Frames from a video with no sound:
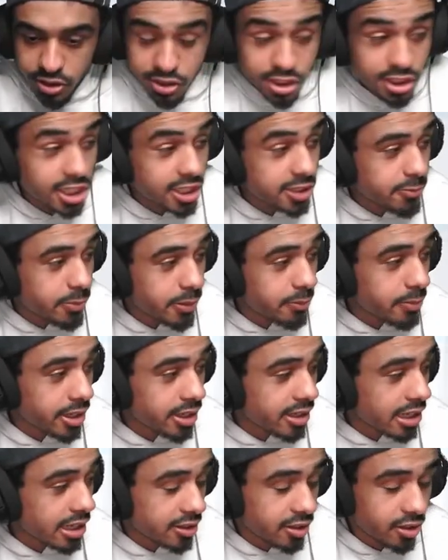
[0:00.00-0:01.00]
this has been my
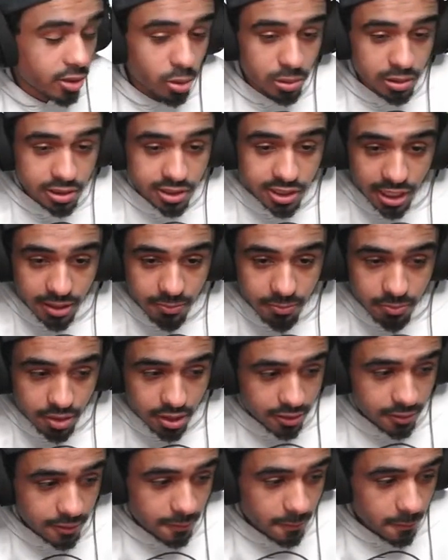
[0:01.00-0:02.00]
luck the whole time,
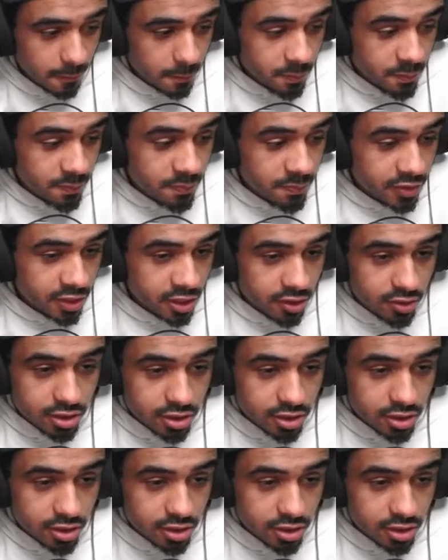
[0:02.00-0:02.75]
man. This